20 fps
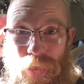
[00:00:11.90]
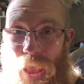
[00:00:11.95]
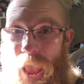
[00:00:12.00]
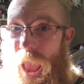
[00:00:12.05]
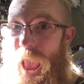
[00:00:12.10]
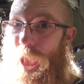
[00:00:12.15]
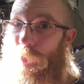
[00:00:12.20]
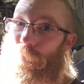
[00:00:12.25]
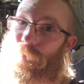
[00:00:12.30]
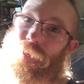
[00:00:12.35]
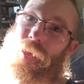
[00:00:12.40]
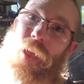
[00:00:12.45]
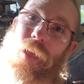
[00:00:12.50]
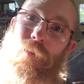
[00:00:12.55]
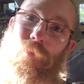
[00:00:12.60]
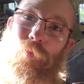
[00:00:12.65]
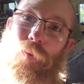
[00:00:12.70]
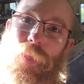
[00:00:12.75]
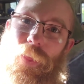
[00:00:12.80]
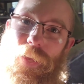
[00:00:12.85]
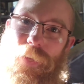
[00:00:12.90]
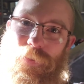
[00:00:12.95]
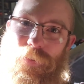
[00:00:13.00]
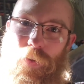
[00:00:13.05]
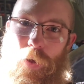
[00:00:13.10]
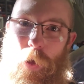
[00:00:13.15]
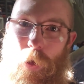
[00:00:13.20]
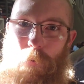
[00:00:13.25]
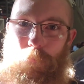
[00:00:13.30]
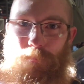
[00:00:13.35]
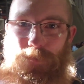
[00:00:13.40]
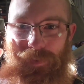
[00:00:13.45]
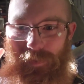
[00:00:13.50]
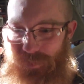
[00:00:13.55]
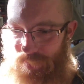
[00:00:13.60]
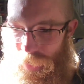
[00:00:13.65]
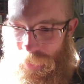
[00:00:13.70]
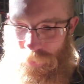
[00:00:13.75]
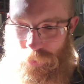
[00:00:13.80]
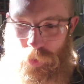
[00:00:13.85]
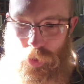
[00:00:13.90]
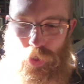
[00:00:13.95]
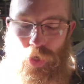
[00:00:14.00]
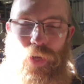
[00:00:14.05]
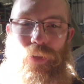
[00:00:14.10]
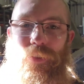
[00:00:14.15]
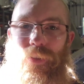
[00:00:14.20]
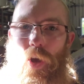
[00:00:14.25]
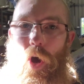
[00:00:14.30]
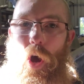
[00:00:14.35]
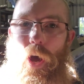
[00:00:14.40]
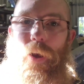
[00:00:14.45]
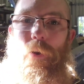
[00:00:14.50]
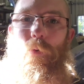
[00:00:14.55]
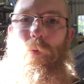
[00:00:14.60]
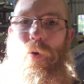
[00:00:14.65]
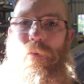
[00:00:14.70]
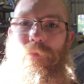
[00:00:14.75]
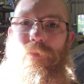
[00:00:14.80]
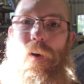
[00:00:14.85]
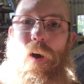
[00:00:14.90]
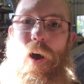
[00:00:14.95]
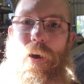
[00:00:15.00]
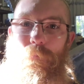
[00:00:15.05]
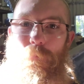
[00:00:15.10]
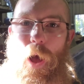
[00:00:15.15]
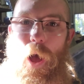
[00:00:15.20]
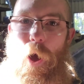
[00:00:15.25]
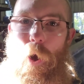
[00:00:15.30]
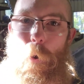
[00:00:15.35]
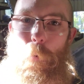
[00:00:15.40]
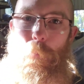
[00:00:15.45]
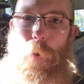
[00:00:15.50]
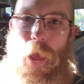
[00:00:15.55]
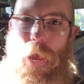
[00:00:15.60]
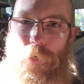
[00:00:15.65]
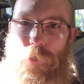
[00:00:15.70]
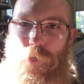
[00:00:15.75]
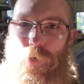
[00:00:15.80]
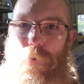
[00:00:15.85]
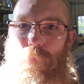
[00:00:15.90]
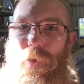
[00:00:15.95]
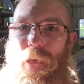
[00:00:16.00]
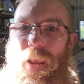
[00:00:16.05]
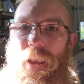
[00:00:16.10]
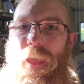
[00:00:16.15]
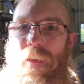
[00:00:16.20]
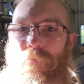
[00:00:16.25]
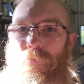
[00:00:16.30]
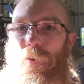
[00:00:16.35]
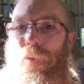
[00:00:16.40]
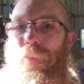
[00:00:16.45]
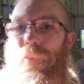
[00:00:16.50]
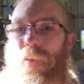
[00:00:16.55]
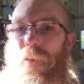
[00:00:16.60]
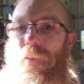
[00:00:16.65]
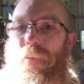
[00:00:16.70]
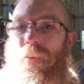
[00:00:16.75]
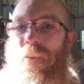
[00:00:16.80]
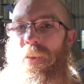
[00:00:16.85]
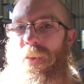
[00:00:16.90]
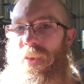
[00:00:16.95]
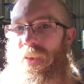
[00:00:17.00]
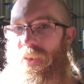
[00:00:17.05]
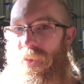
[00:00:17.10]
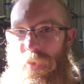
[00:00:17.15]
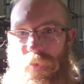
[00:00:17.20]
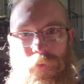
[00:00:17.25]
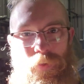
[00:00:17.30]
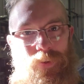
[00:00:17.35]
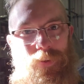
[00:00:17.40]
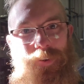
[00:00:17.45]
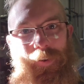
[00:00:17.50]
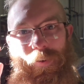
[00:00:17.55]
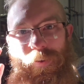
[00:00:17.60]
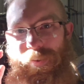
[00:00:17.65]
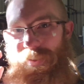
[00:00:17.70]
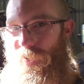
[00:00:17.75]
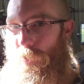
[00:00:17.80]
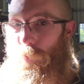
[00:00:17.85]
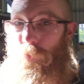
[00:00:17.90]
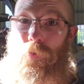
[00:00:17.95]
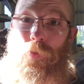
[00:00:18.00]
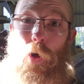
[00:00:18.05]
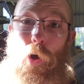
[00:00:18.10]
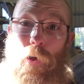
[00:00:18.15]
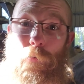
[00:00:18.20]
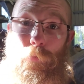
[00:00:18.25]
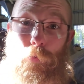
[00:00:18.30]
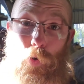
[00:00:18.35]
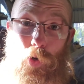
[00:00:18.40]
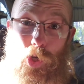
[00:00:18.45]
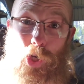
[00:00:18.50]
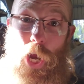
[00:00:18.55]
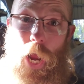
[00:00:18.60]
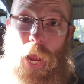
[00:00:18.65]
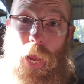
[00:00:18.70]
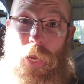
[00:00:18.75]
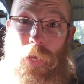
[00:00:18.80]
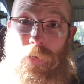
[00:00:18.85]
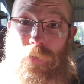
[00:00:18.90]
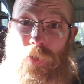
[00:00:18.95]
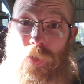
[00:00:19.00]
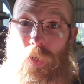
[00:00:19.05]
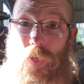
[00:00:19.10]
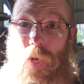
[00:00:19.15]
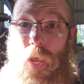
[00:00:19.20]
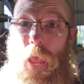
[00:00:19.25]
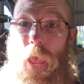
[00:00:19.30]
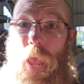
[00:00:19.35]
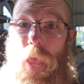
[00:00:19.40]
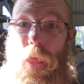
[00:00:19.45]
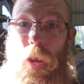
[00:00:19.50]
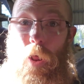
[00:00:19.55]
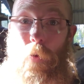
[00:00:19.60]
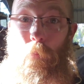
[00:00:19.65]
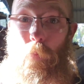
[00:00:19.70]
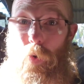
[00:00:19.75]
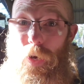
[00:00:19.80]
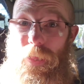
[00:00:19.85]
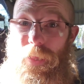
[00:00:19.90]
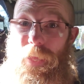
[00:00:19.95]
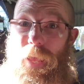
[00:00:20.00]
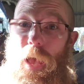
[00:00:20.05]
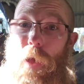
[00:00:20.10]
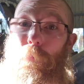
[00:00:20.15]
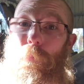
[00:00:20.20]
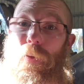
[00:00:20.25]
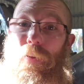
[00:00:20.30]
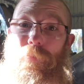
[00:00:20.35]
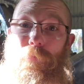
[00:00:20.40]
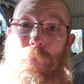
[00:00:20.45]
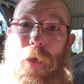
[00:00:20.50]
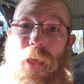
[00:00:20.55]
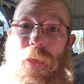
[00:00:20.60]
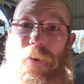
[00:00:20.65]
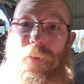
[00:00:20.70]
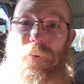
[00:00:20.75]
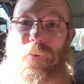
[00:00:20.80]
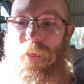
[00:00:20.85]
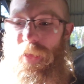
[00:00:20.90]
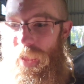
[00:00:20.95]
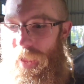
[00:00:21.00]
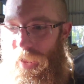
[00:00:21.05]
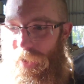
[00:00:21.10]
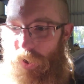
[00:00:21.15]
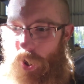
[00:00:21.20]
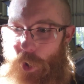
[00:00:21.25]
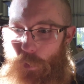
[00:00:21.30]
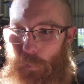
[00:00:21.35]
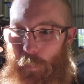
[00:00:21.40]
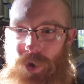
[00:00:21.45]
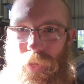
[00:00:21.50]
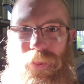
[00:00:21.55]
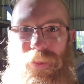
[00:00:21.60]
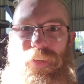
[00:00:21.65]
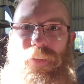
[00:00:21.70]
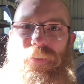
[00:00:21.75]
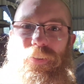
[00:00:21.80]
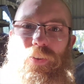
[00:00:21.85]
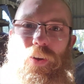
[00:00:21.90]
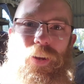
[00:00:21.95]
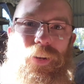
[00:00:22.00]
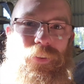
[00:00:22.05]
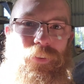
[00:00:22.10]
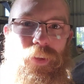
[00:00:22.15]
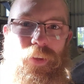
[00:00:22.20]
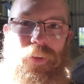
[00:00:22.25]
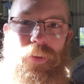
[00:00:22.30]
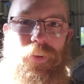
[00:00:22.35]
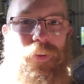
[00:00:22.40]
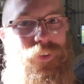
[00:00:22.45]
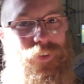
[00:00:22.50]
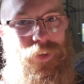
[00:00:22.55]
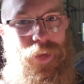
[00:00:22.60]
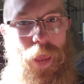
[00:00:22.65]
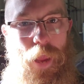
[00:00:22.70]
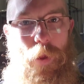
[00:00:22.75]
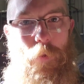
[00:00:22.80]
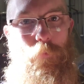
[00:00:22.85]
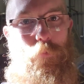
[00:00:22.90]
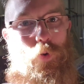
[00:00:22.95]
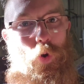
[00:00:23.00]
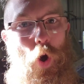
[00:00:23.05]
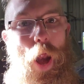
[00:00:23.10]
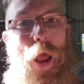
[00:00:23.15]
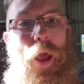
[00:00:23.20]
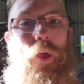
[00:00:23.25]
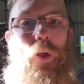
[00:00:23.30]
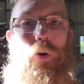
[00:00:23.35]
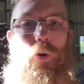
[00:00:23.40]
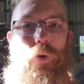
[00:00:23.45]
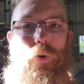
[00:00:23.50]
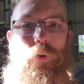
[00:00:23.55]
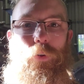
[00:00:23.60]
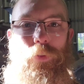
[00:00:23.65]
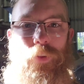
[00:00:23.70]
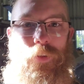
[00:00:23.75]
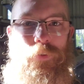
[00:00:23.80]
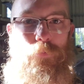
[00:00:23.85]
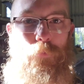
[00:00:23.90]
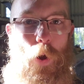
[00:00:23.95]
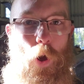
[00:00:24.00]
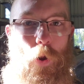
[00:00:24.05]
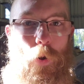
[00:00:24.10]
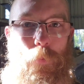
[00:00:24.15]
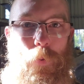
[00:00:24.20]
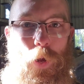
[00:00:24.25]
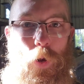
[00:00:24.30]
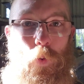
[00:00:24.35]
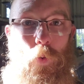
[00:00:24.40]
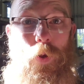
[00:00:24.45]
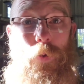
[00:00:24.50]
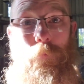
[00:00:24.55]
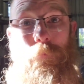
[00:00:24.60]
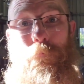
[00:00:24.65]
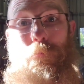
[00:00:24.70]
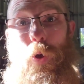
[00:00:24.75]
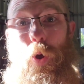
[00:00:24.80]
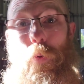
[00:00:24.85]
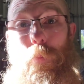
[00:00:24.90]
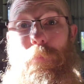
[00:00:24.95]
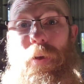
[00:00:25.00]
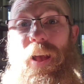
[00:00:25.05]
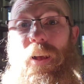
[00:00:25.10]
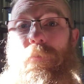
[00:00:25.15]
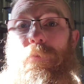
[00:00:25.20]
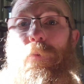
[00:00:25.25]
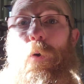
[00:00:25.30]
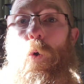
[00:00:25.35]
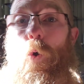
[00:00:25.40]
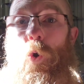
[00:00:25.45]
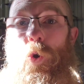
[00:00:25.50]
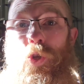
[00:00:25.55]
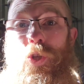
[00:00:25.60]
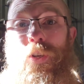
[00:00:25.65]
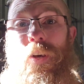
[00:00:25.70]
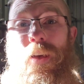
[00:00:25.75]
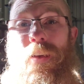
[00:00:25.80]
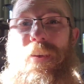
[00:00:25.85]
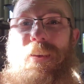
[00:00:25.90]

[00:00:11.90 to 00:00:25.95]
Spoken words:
Heaps keen for this. It's just kind of revived my whole passion about everything. It was time for a change and I'm really happy I've made it, and I'm really excited to keep cracking on this motor build and build it back forged.